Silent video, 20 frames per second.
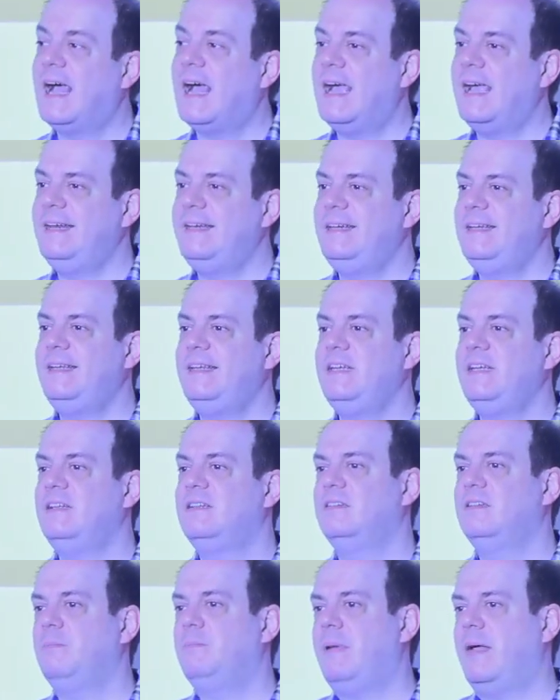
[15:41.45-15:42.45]
I
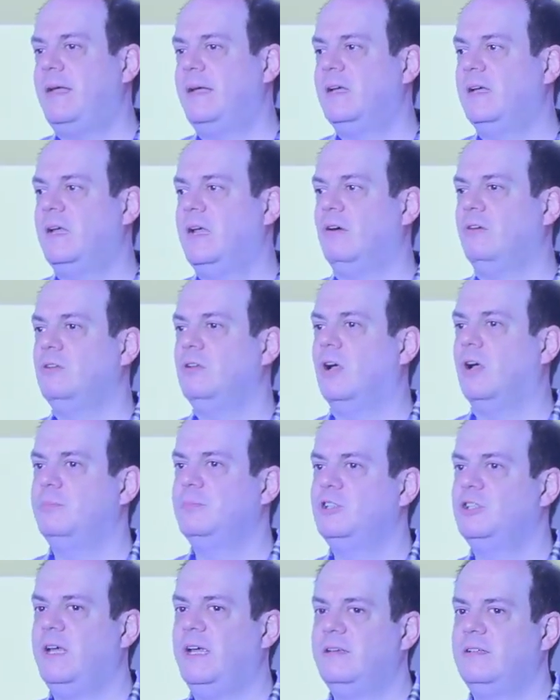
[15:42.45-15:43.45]
need the bank account
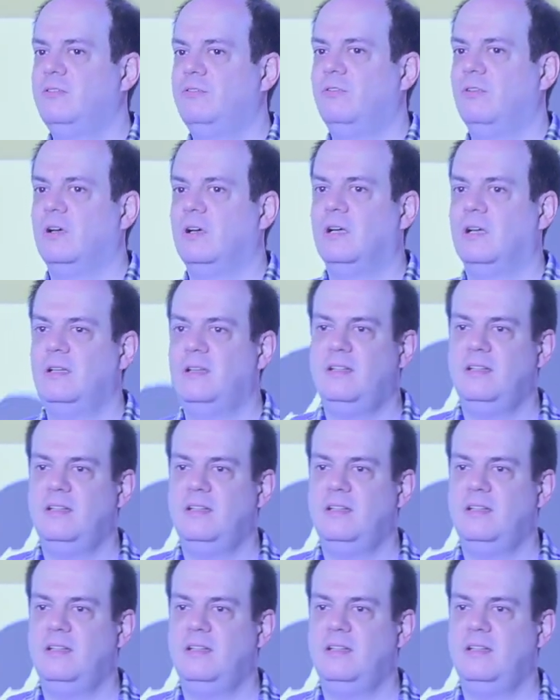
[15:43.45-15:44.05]
object for